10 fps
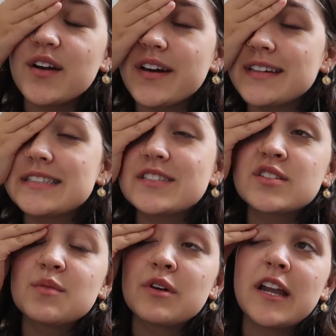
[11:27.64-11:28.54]
Okay, it's
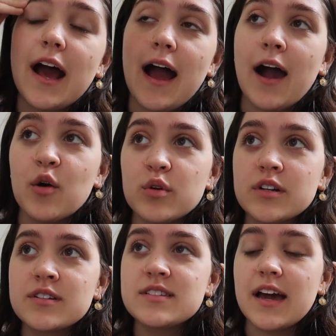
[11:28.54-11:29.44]
literally been
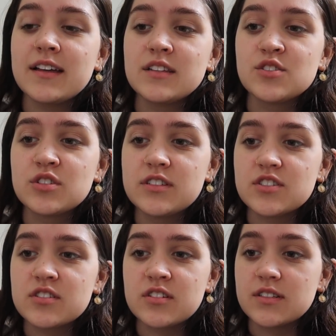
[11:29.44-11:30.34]
hours. I literally
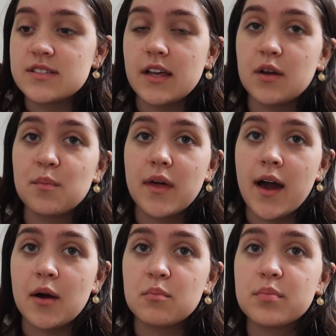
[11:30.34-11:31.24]
just couldn't set up the
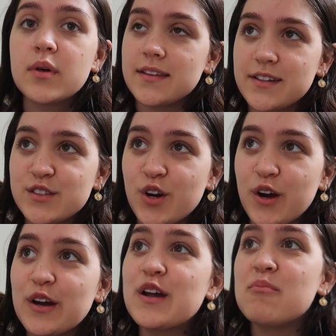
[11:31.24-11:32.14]
amp and the
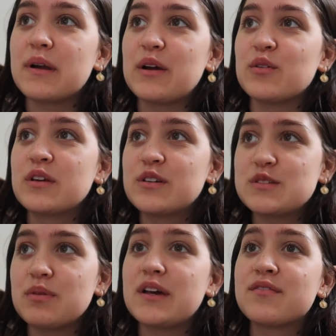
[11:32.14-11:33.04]
guitar, but I only got to
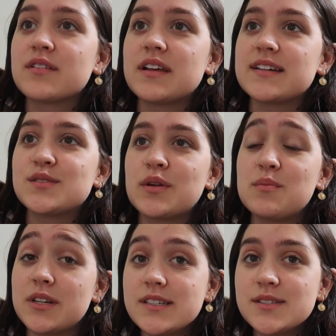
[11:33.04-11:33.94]
play for like 20
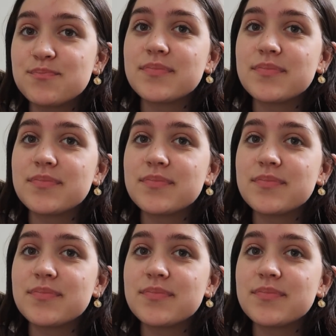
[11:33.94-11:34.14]
minutes.